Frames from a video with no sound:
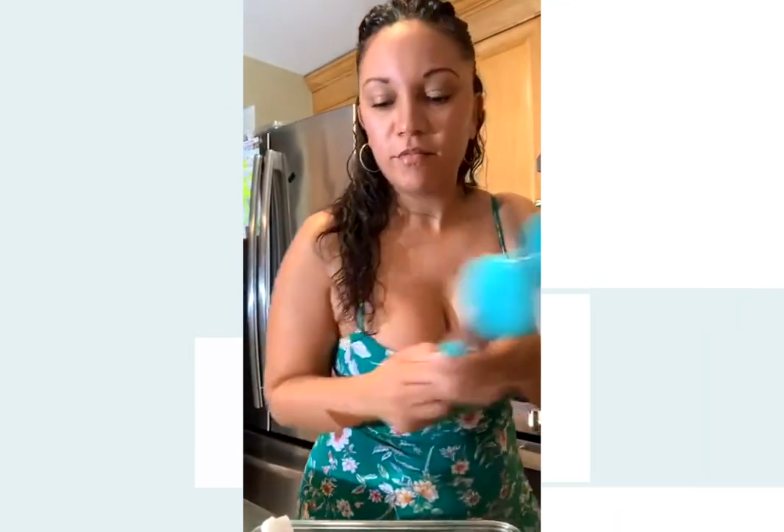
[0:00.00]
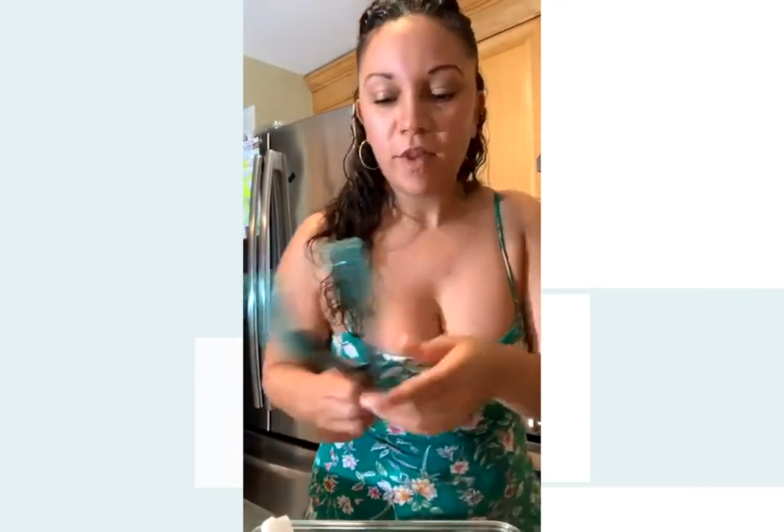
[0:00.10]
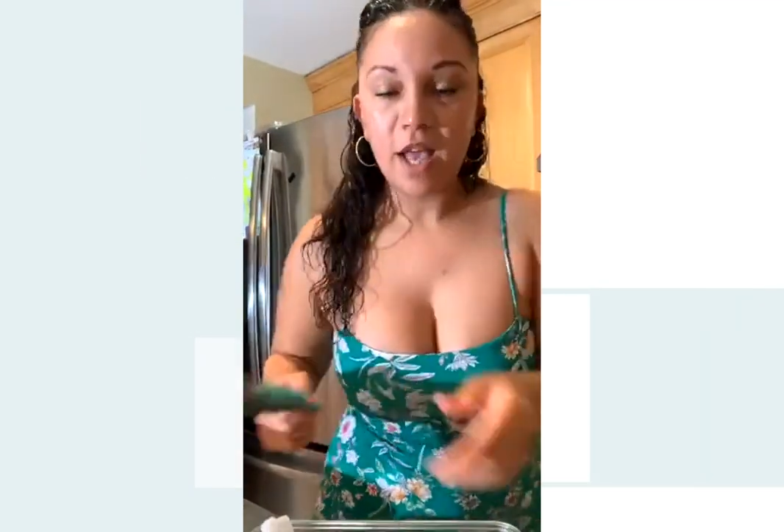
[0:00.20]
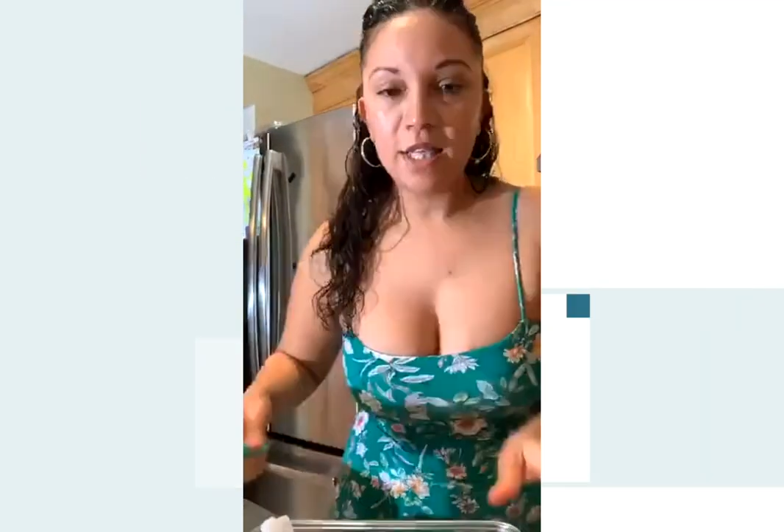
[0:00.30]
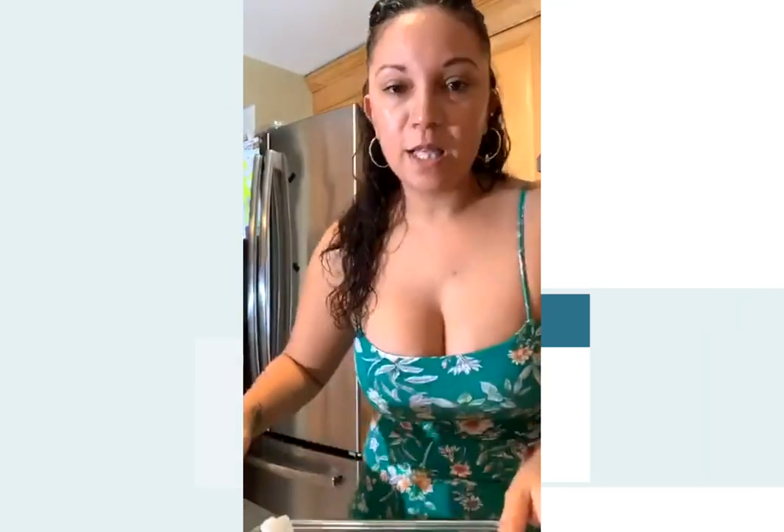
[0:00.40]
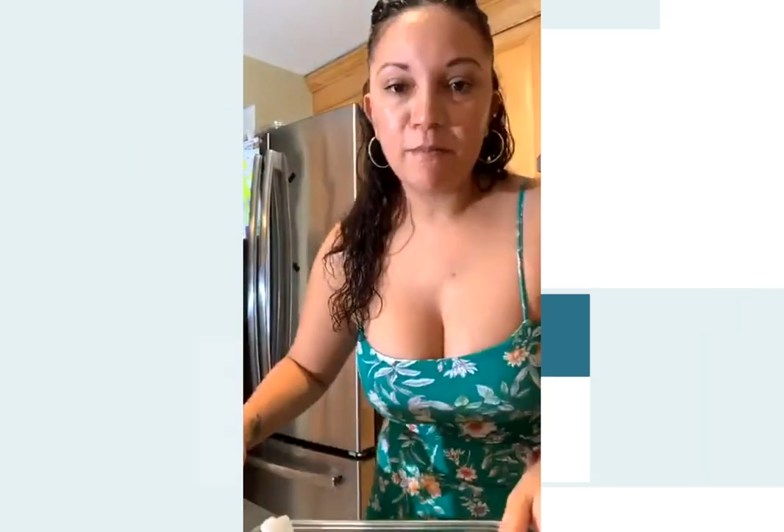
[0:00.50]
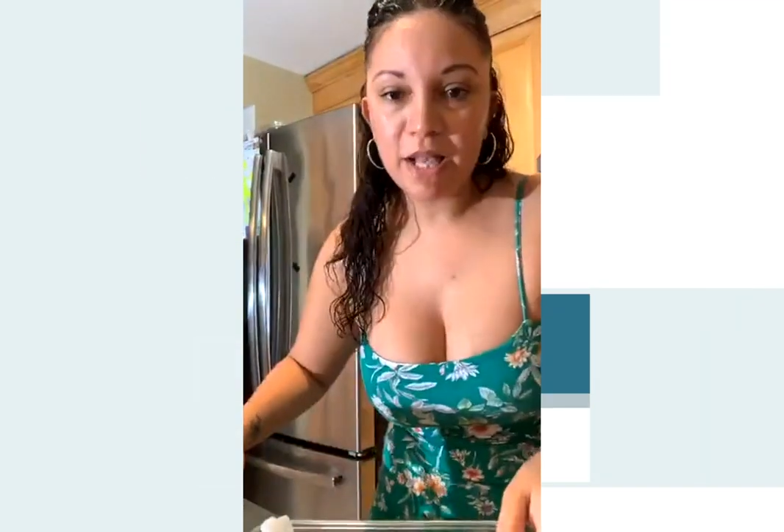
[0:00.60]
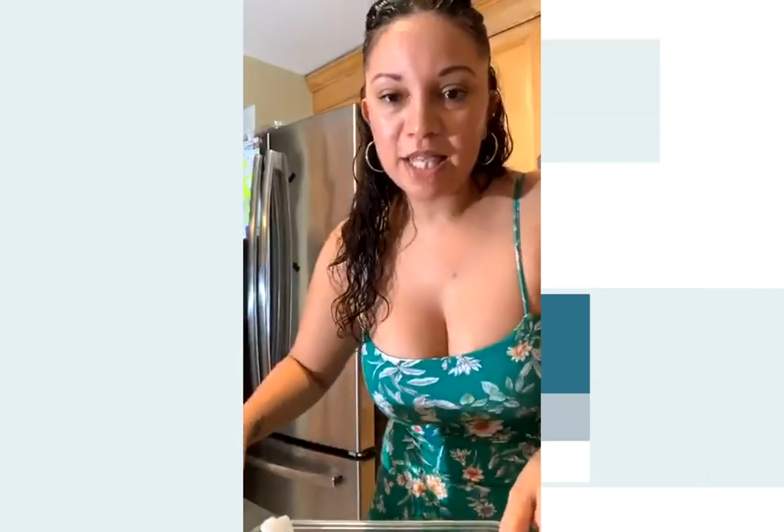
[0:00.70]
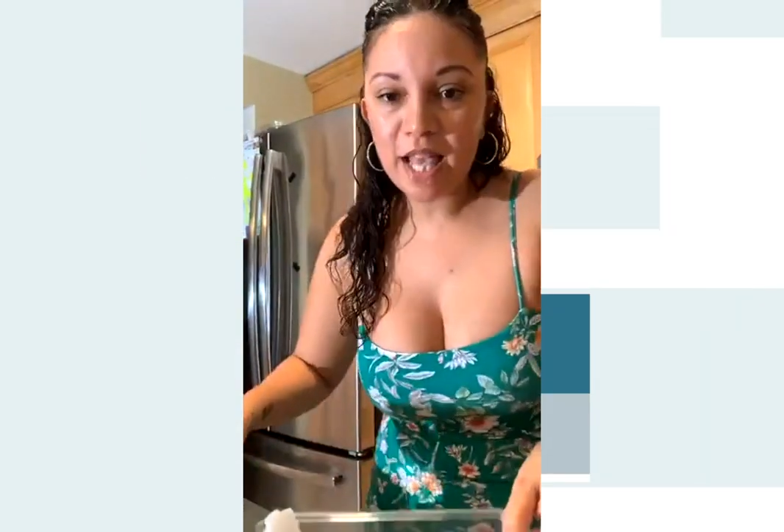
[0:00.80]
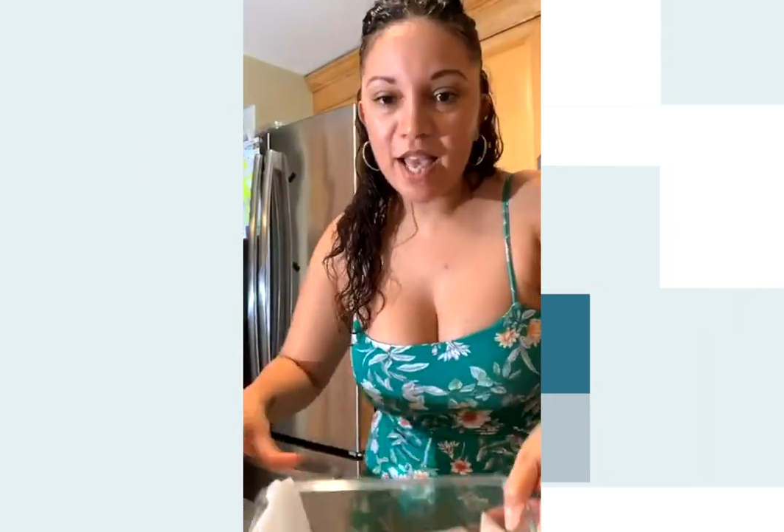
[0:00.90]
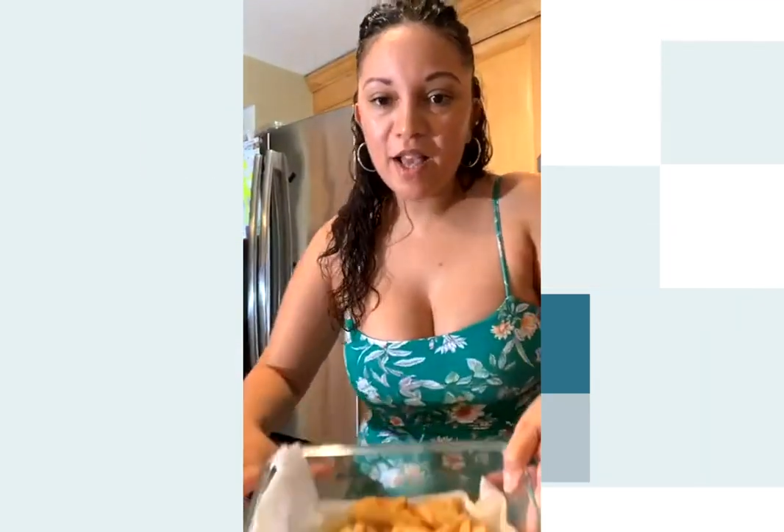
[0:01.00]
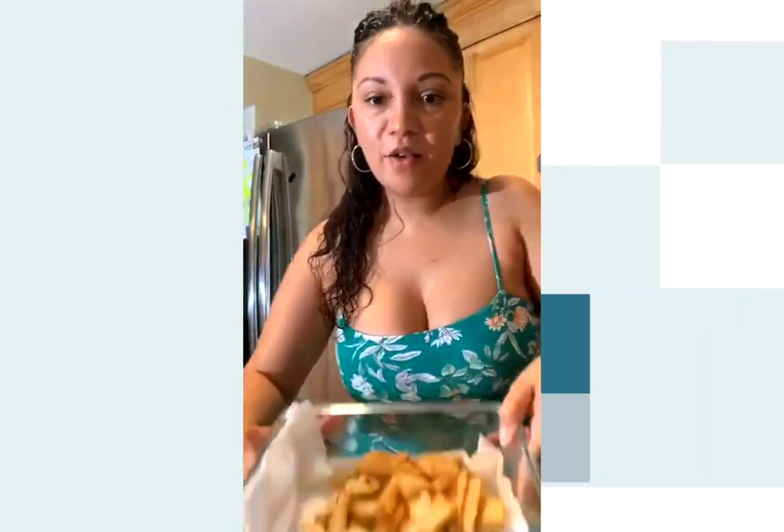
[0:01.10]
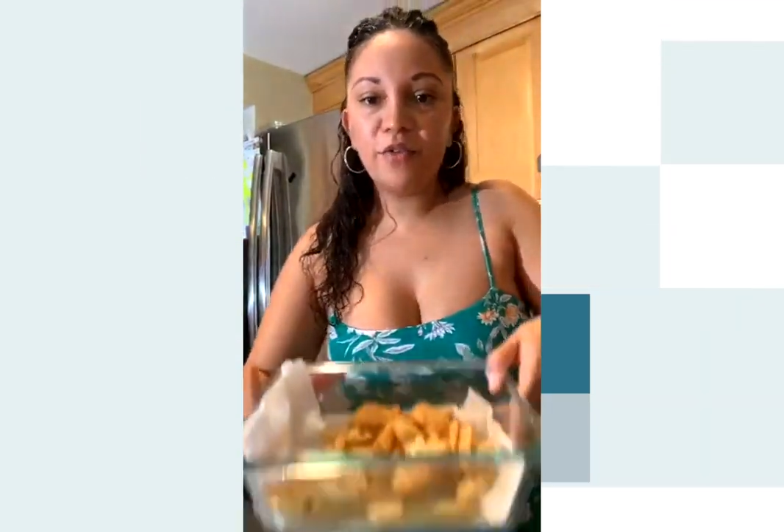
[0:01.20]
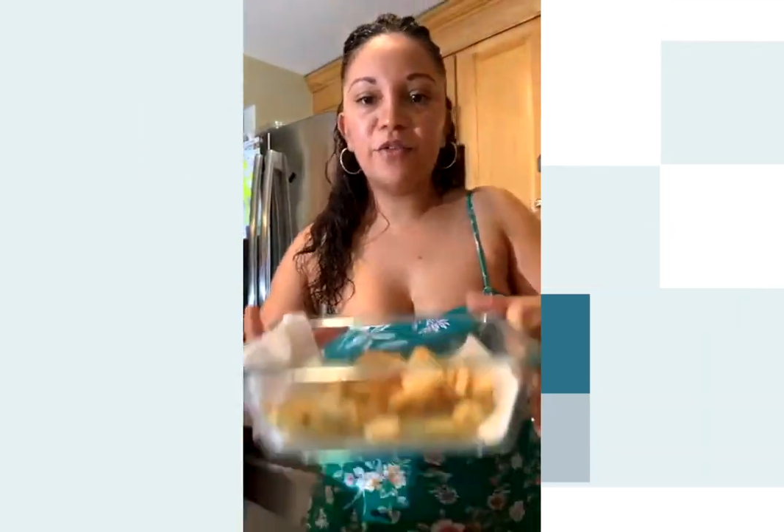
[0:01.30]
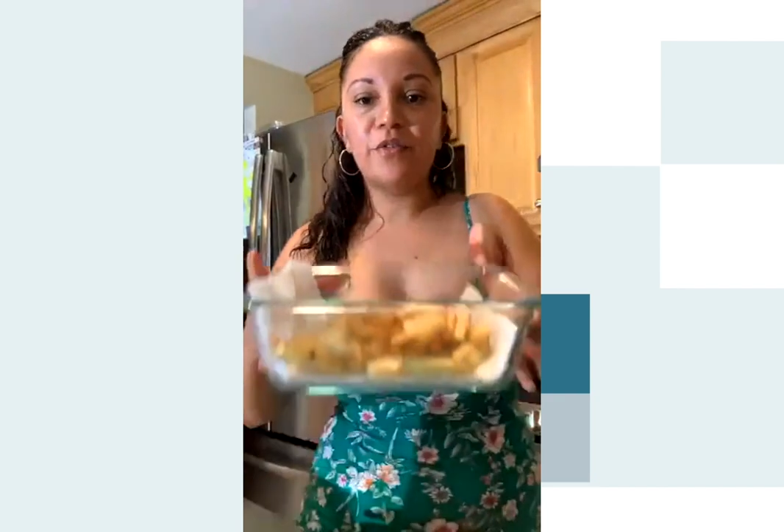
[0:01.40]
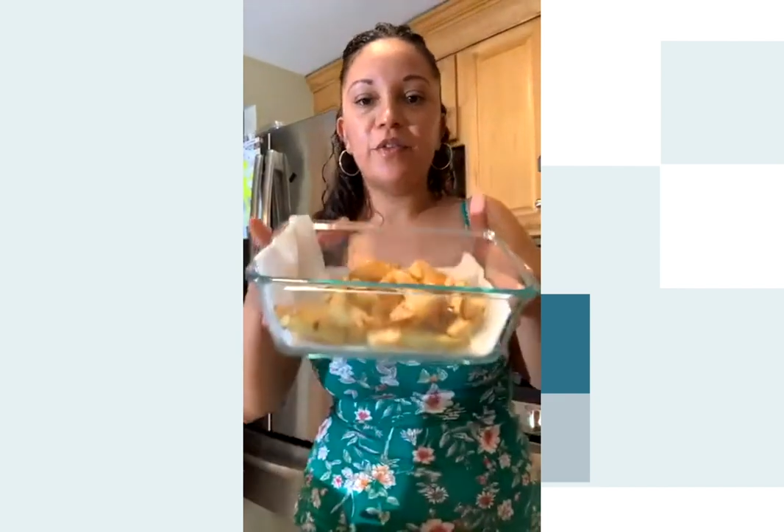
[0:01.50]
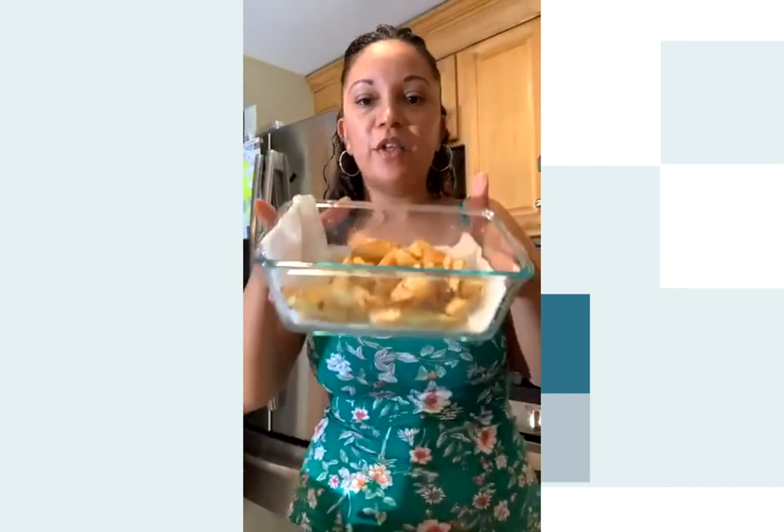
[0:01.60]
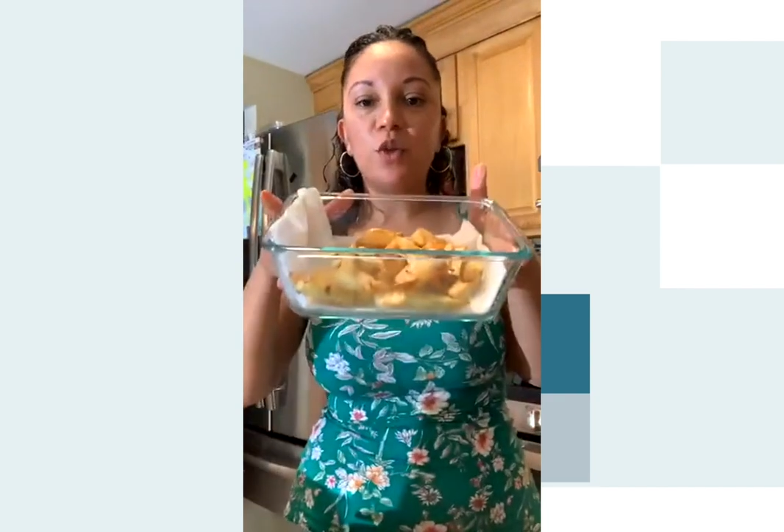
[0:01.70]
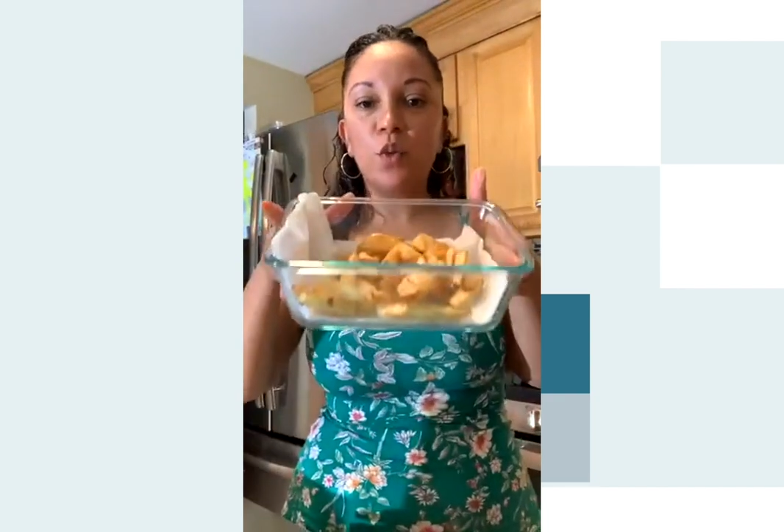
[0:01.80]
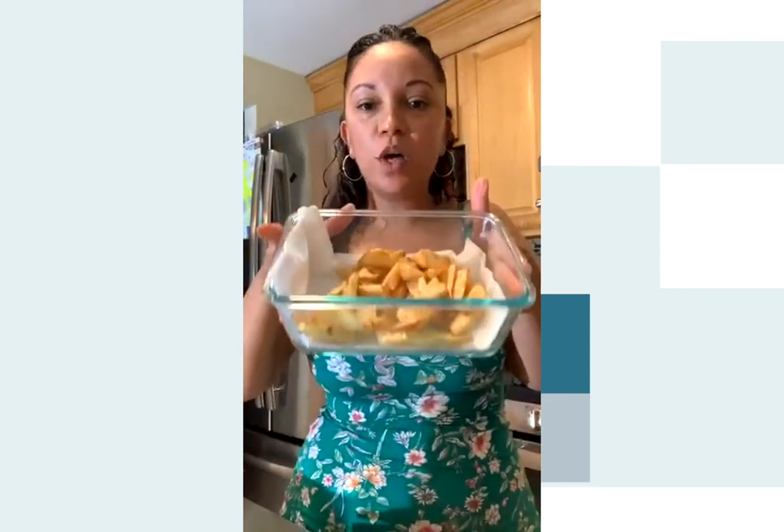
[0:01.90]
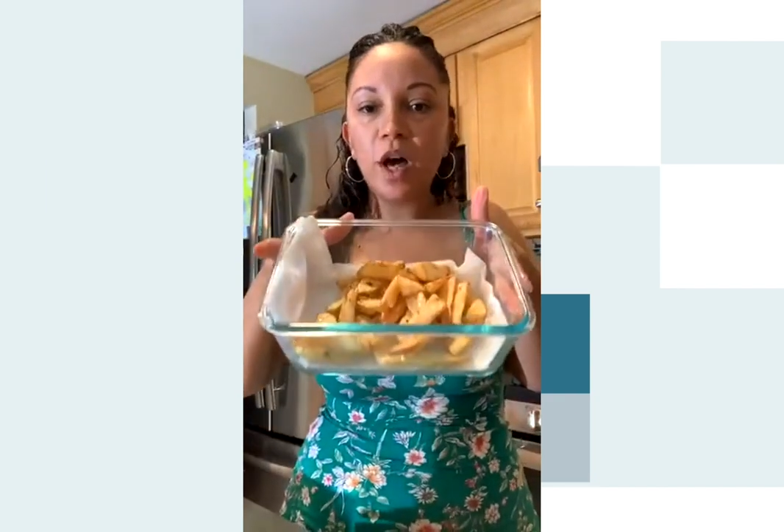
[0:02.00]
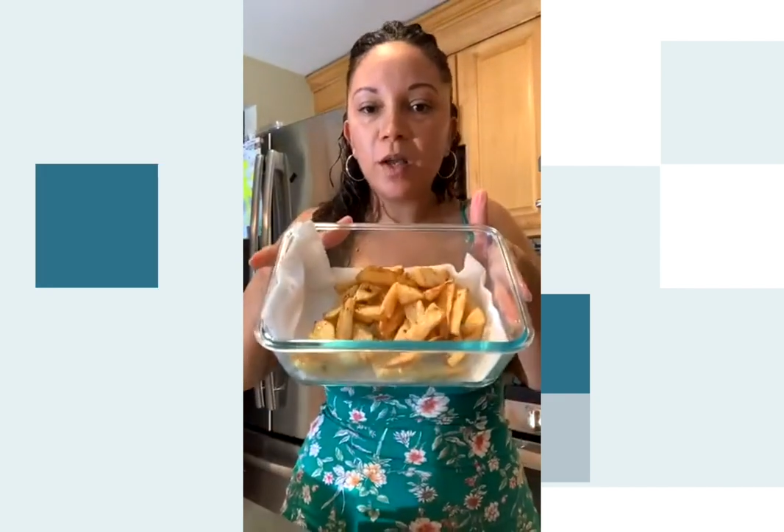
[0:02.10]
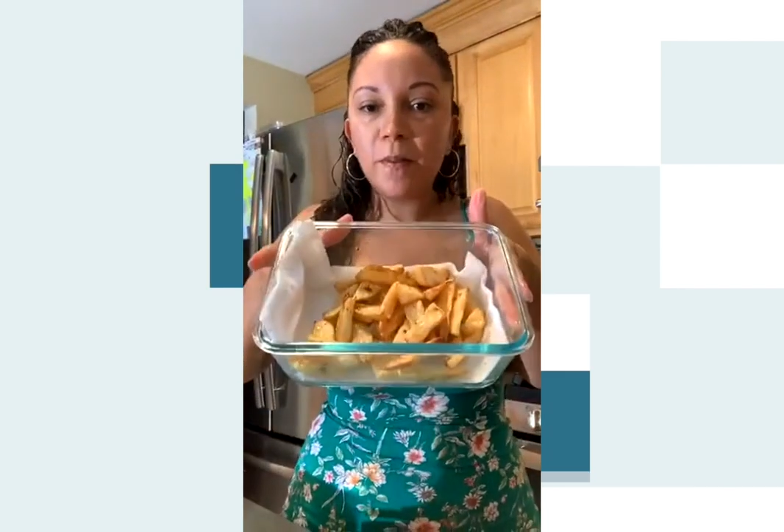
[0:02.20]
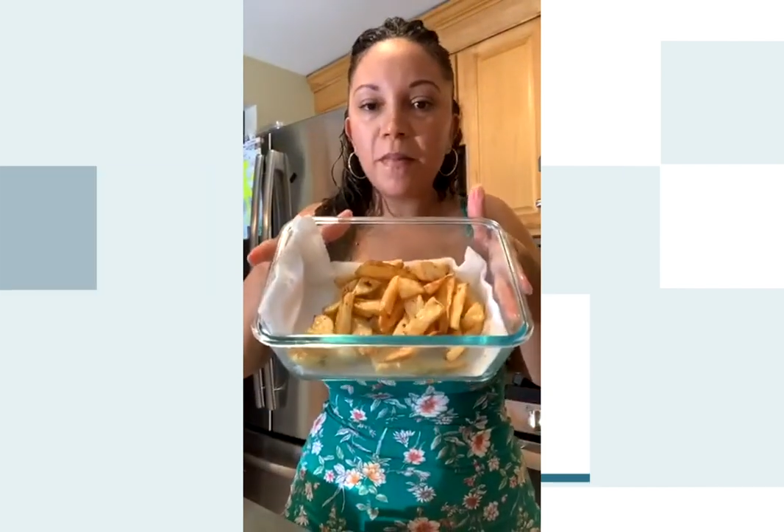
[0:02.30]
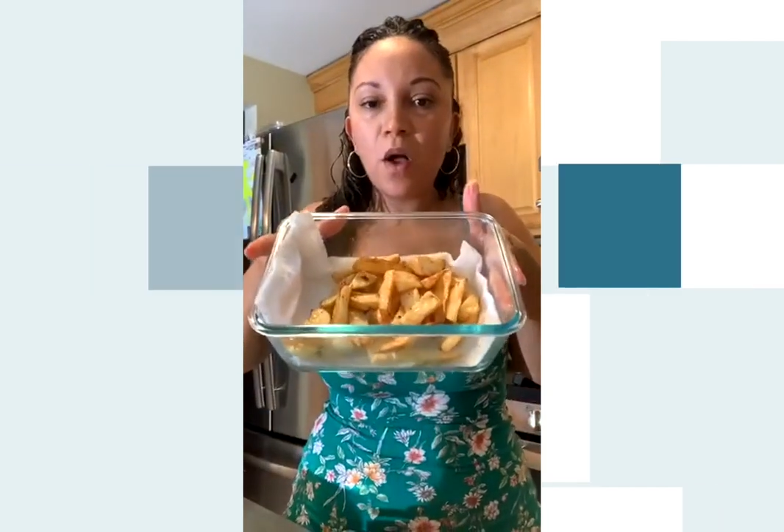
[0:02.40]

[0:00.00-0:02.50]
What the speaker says: I did it myself. You cut them